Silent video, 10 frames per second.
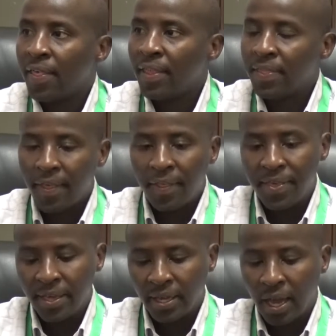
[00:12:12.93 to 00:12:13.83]
Then the other
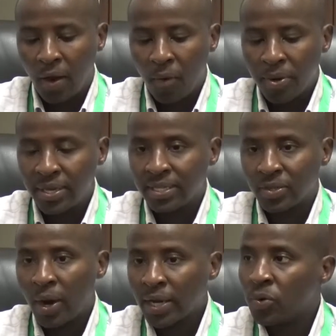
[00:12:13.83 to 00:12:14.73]
thing which is
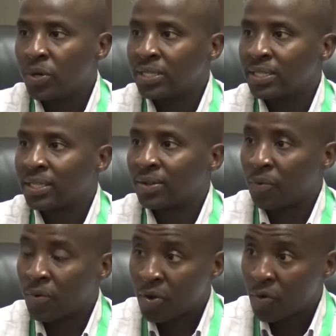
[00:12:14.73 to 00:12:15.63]
quite good is
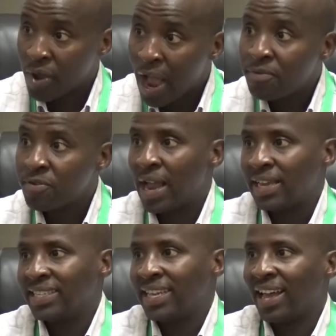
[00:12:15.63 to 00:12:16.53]
we have you
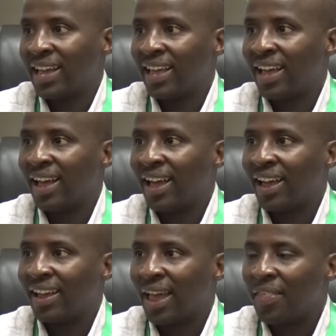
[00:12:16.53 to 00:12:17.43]
guys here.
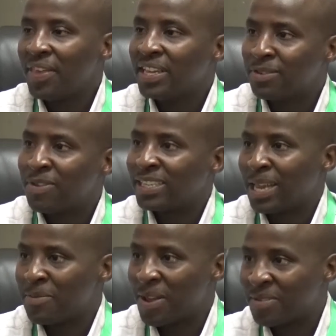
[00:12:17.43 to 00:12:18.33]
I think it's the first
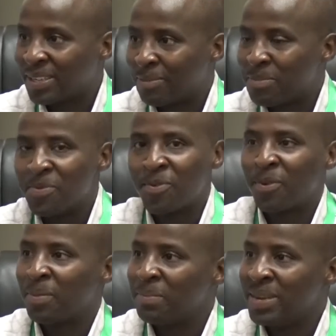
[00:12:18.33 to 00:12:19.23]
time we're having some people
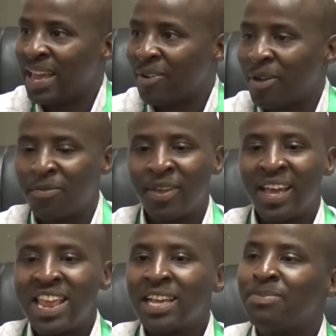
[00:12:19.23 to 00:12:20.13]
from the media. We
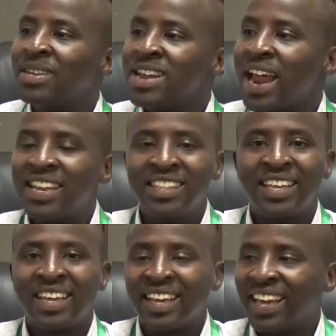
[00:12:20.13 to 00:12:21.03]
have just been running
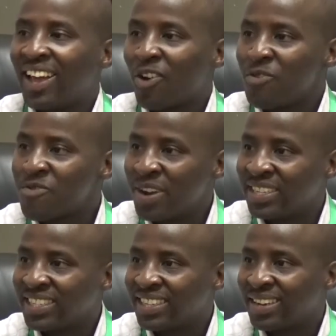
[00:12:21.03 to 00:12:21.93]
the
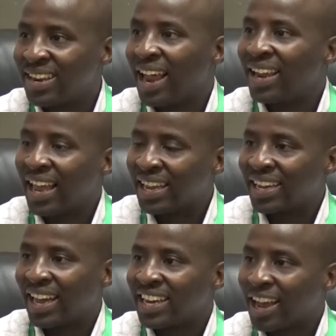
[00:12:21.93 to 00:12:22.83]
conference like
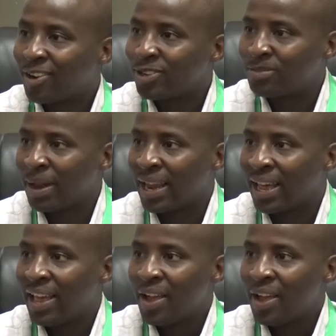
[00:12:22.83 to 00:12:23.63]
in a close manner.